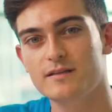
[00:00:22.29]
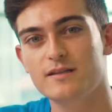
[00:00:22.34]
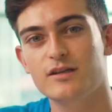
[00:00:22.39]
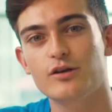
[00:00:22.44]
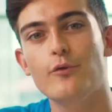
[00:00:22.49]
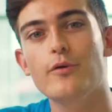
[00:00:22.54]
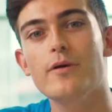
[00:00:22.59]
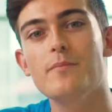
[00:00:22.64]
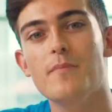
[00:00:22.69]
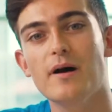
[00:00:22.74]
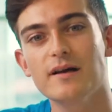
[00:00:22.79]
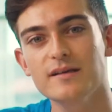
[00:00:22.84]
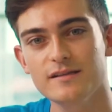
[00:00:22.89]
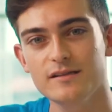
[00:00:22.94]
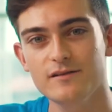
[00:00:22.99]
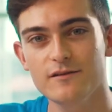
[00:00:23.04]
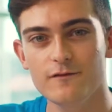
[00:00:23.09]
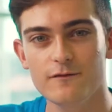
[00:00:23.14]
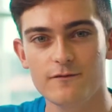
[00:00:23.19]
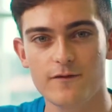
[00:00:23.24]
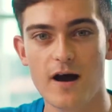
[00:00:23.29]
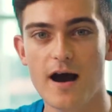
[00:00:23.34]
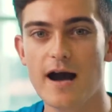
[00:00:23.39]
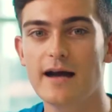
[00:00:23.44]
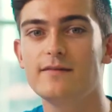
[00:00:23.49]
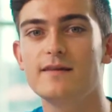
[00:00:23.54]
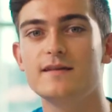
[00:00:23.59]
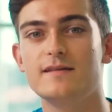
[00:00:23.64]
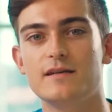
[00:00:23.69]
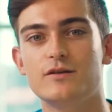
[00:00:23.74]
So we must
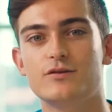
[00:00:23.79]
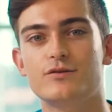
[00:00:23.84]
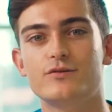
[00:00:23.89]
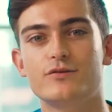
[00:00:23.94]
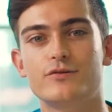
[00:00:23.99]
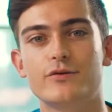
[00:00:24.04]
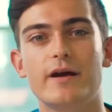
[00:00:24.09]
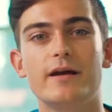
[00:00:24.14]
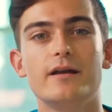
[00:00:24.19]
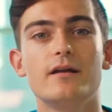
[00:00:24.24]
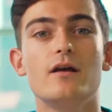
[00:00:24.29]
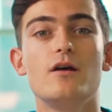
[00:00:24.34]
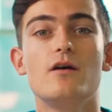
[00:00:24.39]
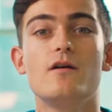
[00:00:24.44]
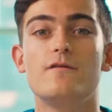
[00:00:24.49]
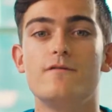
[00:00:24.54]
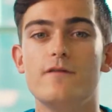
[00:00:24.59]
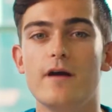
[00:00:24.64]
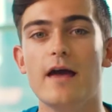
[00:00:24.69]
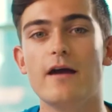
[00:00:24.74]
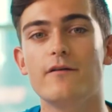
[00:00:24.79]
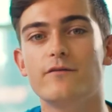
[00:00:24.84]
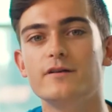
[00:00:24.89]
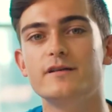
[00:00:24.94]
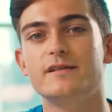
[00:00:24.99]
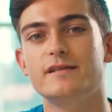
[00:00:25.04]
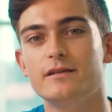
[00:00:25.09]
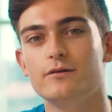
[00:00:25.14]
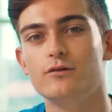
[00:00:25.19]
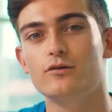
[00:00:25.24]
divide this interest rate for every
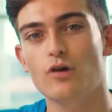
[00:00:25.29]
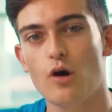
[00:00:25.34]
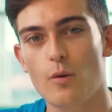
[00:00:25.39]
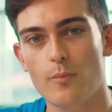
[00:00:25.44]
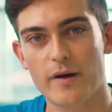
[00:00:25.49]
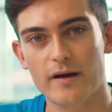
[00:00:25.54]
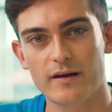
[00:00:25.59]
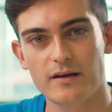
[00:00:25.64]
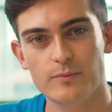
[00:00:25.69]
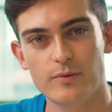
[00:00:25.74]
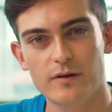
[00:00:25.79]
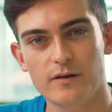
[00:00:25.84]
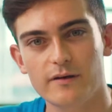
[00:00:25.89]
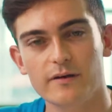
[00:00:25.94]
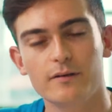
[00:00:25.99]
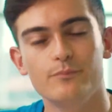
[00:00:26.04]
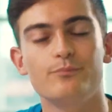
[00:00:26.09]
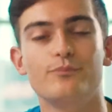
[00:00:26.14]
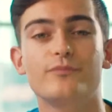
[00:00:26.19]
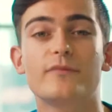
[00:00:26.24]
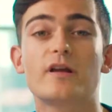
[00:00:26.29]
single compounding period.